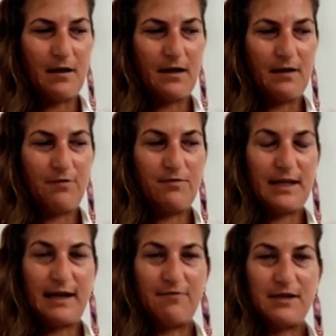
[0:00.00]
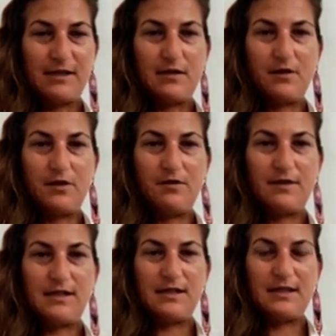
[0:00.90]
even when I was in the
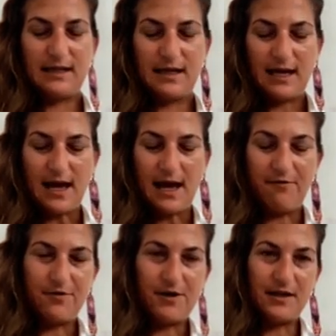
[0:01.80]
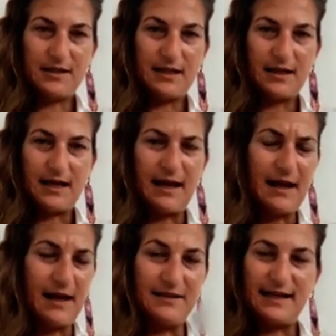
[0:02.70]
university, I worked in,
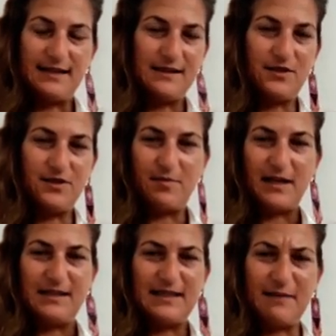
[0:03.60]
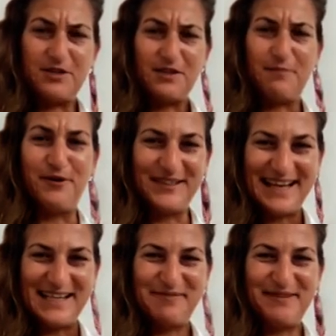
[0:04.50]
I said this story many times on the
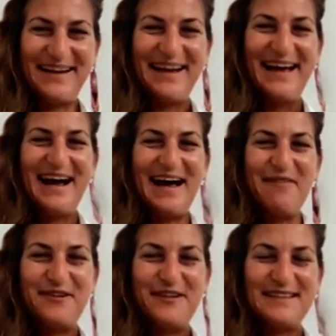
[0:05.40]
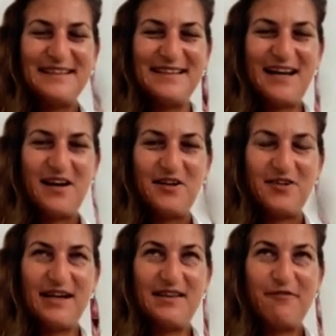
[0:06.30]
podcast, but I worked in
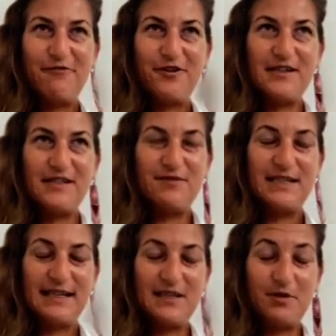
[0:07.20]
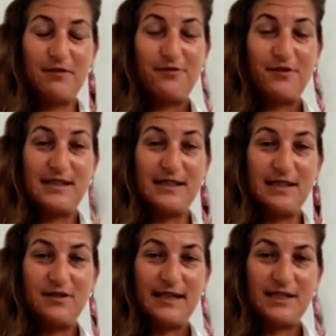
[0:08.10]
Hungary we set up the first
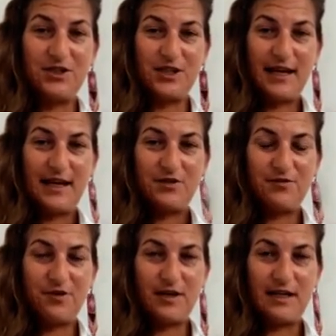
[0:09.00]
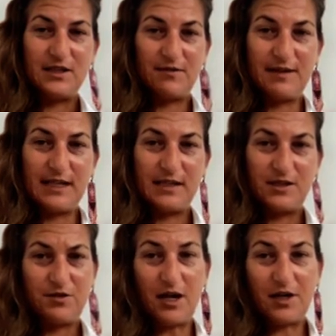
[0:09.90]
needle exchange for
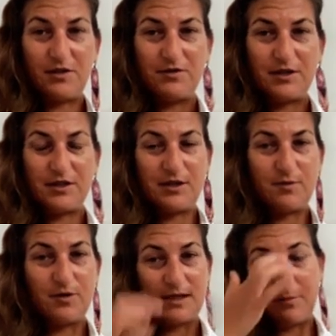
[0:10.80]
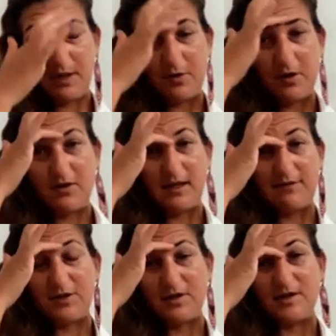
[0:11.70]
intravenous drug users, mostly people who
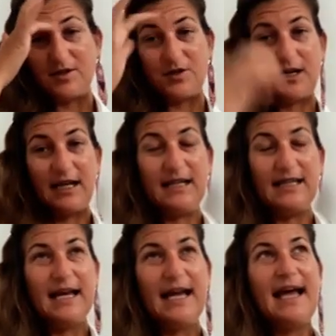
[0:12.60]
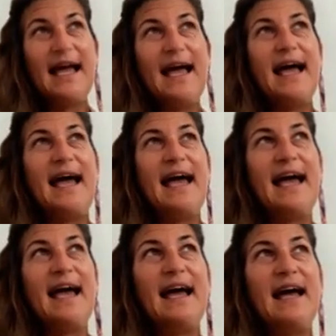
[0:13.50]
lived on the street.
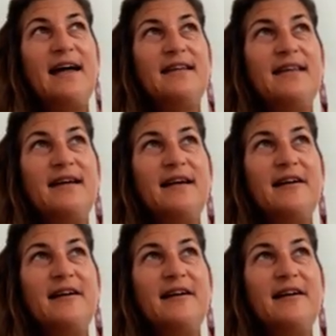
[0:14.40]
And